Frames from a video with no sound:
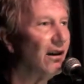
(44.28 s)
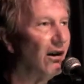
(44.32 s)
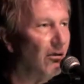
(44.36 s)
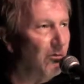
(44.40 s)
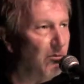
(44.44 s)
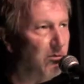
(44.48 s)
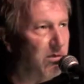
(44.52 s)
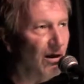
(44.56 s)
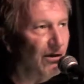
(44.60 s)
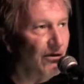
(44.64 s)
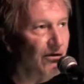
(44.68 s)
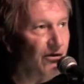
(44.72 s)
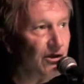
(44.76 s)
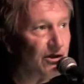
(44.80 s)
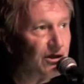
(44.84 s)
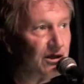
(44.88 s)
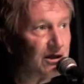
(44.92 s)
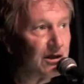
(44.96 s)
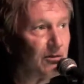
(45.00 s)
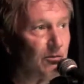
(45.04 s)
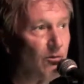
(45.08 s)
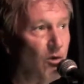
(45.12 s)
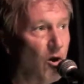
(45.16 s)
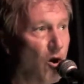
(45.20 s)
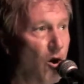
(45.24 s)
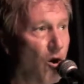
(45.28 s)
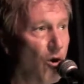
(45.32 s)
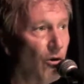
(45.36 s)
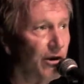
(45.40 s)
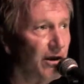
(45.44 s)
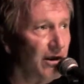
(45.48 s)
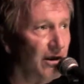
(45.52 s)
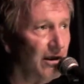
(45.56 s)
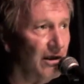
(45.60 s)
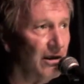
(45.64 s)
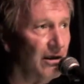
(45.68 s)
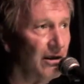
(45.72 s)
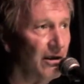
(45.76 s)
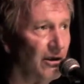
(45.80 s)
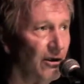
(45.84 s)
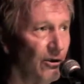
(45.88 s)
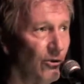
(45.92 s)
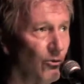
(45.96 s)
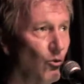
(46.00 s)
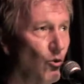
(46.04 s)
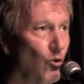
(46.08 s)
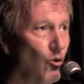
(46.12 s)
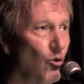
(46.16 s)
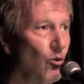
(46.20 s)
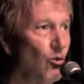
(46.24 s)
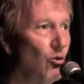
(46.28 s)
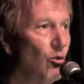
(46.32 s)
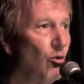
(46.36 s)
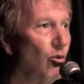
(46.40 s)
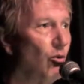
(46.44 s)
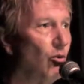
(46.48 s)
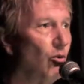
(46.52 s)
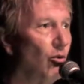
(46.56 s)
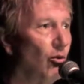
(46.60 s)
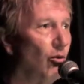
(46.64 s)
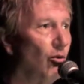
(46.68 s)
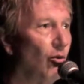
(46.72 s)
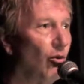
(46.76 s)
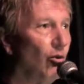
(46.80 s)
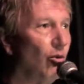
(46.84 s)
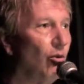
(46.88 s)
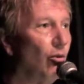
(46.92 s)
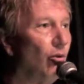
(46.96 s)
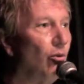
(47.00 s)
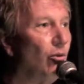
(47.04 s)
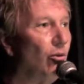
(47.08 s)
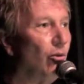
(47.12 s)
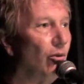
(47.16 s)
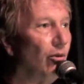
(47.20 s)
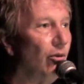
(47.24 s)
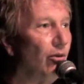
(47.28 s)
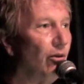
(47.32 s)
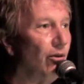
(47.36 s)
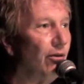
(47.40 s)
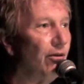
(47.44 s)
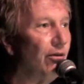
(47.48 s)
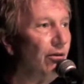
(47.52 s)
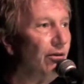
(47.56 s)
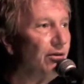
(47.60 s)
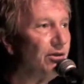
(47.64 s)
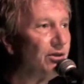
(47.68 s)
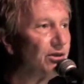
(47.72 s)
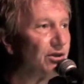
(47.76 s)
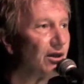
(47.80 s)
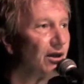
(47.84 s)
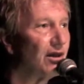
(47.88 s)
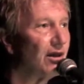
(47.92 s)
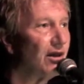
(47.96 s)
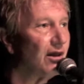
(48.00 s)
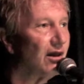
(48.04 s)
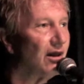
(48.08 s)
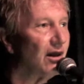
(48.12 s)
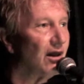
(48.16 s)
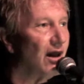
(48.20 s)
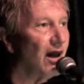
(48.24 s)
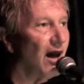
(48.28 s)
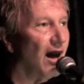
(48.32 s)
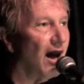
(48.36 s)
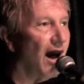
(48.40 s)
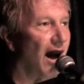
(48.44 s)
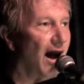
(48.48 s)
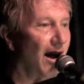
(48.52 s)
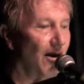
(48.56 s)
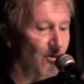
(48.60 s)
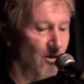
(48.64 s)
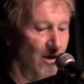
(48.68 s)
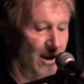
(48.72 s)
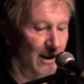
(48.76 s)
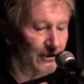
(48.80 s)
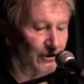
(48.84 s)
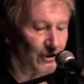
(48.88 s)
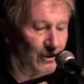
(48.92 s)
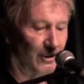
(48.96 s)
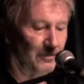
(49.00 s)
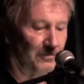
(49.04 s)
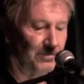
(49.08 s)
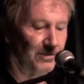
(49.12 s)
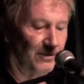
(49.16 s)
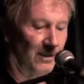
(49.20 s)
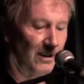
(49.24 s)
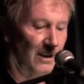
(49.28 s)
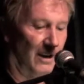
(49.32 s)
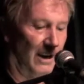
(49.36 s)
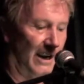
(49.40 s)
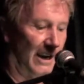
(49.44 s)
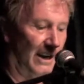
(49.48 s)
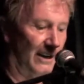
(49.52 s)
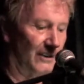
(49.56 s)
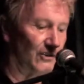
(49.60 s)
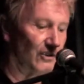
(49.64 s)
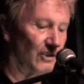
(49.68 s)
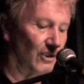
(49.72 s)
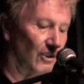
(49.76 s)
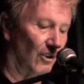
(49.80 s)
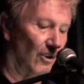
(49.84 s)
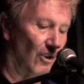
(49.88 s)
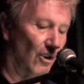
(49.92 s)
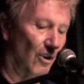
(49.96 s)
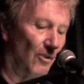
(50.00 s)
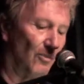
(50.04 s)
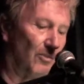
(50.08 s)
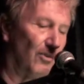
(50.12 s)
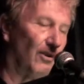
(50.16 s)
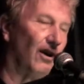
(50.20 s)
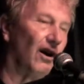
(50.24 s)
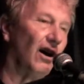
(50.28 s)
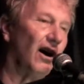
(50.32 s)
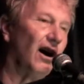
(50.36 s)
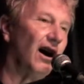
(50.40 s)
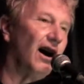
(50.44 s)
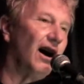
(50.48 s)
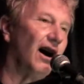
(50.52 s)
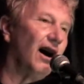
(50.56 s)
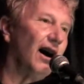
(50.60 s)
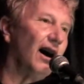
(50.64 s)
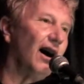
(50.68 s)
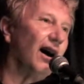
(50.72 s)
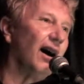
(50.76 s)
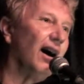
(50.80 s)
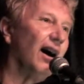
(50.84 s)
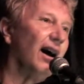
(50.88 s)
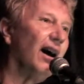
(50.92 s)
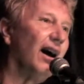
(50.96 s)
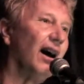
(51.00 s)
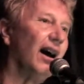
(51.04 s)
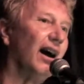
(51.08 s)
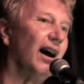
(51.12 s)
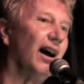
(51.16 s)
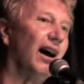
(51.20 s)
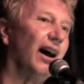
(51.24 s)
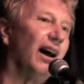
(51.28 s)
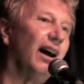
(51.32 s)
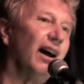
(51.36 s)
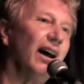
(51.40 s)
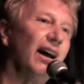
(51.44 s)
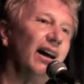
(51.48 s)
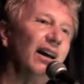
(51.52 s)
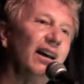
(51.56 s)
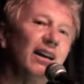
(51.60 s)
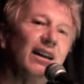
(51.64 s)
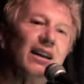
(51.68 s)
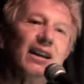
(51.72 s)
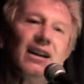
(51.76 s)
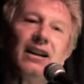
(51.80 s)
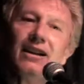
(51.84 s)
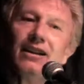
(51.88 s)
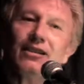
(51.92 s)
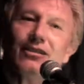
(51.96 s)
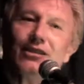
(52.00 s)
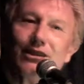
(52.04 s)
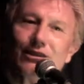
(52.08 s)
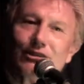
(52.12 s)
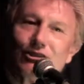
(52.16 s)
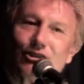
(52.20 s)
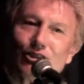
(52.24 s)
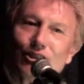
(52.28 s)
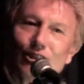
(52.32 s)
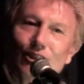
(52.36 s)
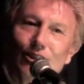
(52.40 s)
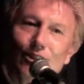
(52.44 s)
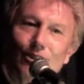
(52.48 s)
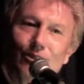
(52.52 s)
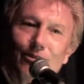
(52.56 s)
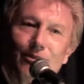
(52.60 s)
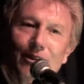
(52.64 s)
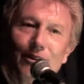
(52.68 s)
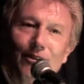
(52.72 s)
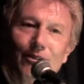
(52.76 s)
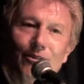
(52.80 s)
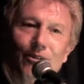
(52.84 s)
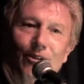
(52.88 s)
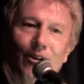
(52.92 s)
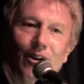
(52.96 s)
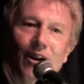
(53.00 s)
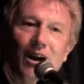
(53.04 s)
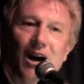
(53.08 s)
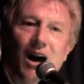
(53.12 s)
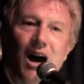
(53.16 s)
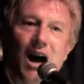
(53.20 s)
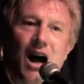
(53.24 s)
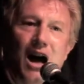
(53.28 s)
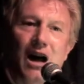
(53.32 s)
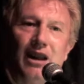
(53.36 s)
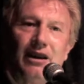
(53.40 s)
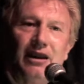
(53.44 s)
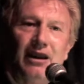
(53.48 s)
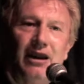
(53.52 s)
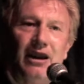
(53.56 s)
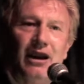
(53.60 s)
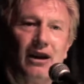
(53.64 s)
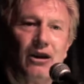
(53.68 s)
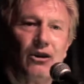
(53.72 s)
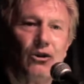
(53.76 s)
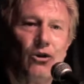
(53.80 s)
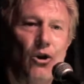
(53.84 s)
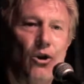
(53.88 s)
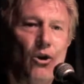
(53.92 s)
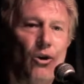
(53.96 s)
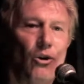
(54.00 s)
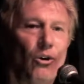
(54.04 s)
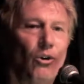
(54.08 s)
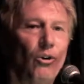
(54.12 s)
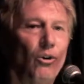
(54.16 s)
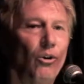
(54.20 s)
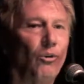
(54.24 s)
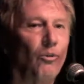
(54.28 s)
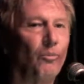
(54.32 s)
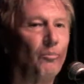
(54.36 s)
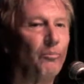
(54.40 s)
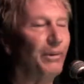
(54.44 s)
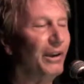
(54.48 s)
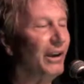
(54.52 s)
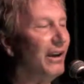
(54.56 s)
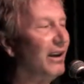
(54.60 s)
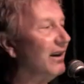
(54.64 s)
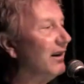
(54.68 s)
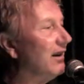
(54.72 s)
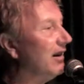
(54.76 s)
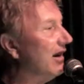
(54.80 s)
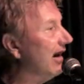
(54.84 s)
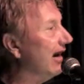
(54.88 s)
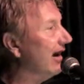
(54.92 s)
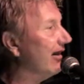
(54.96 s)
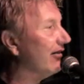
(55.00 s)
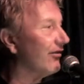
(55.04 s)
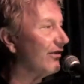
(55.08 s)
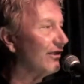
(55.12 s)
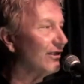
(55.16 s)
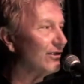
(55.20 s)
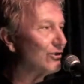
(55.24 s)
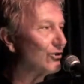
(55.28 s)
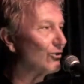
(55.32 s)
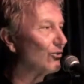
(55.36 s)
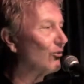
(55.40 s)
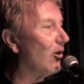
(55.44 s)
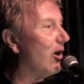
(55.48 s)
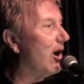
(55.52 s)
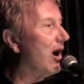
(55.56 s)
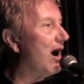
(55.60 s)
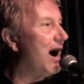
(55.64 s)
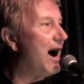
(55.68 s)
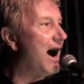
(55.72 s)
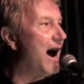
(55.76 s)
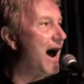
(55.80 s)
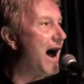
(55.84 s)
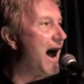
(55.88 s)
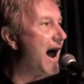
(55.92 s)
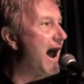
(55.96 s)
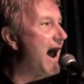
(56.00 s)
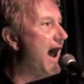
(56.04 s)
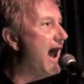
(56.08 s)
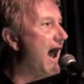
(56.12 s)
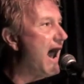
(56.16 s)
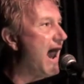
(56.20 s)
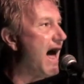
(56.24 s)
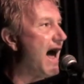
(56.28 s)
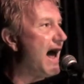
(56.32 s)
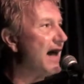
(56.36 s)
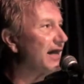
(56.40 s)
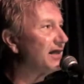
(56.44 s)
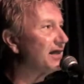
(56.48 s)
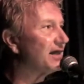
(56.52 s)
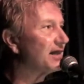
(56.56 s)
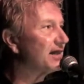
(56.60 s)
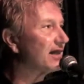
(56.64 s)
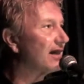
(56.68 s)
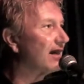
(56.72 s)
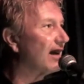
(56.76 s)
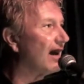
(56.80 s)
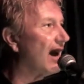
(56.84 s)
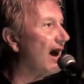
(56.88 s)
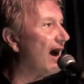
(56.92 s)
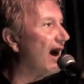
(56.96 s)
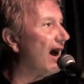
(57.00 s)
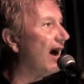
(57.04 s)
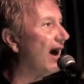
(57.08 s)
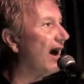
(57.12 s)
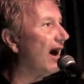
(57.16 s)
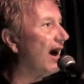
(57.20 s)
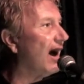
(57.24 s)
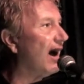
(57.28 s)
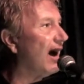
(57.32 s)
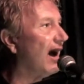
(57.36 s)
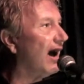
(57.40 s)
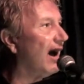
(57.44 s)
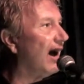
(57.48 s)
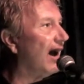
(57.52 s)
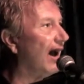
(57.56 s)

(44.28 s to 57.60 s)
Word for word: above the smoky roofs. I watch the planes go by, the children running home beneath the twilight sky.